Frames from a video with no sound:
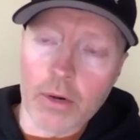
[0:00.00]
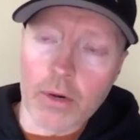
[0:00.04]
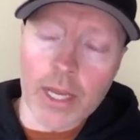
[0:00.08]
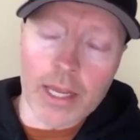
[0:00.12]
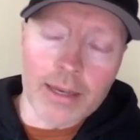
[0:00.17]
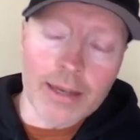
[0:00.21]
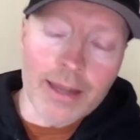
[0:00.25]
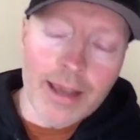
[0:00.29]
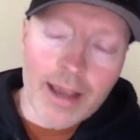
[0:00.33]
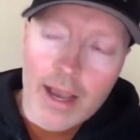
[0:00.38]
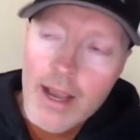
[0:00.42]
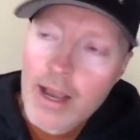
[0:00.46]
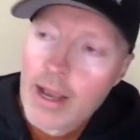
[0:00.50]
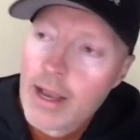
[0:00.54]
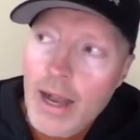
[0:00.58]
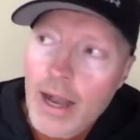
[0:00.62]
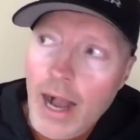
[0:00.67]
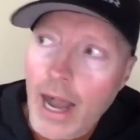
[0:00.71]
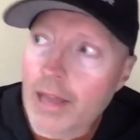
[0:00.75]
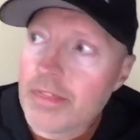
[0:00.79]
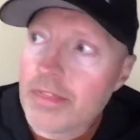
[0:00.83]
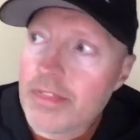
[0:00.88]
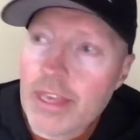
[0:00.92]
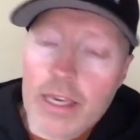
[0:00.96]
And
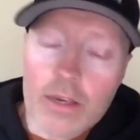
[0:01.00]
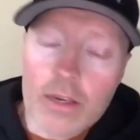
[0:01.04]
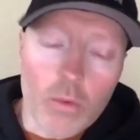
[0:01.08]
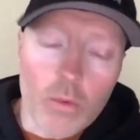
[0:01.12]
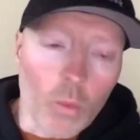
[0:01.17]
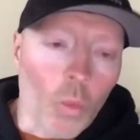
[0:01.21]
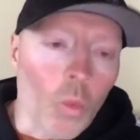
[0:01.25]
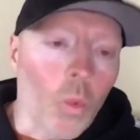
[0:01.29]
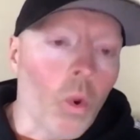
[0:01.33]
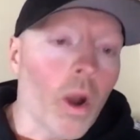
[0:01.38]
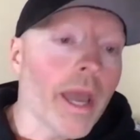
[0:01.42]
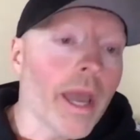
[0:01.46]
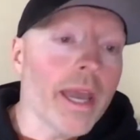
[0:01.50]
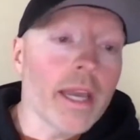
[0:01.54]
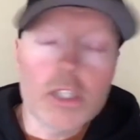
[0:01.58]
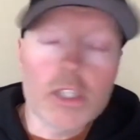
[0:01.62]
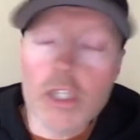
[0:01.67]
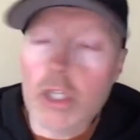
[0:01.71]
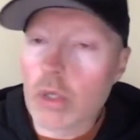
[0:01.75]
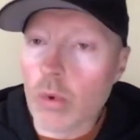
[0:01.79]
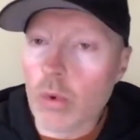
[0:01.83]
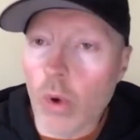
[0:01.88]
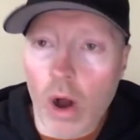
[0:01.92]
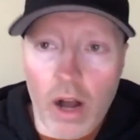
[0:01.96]
I think way
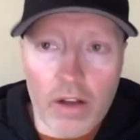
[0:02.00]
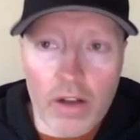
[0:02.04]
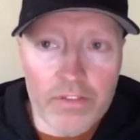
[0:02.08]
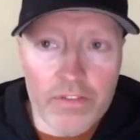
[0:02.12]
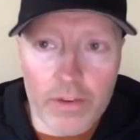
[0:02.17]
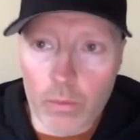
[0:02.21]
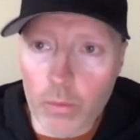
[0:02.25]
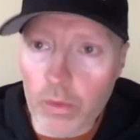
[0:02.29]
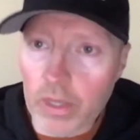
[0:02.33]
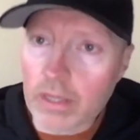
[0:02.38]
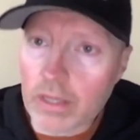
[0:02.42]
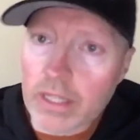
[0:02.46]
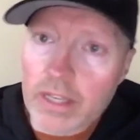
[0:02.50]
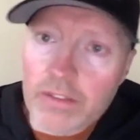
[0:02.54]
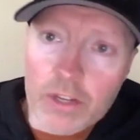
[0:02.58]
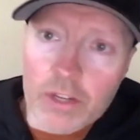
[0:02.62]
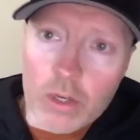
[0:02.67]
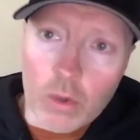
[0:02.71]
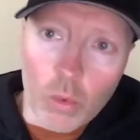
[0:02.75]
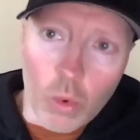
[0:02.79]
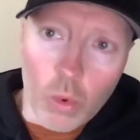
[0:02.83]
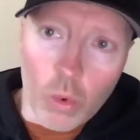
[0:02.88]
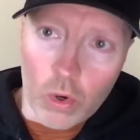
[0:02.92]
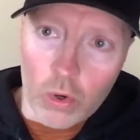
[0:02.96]
too often we live in a
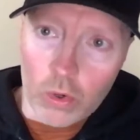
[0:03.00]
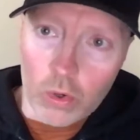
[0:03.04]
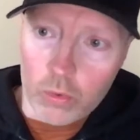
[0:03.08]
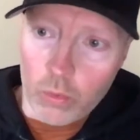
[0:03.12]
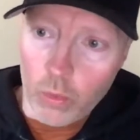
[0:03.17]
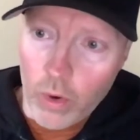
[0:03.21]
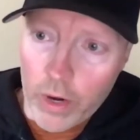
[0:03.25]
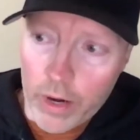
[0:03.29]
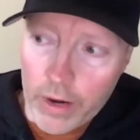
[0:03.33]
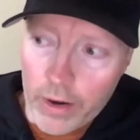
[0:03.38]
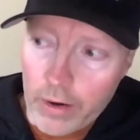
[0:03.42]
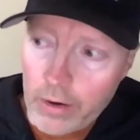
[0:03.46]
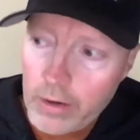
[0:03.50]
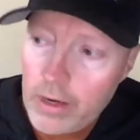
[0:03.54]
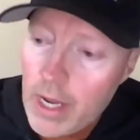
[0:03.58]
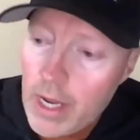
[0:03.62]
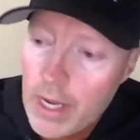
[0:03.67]
world where,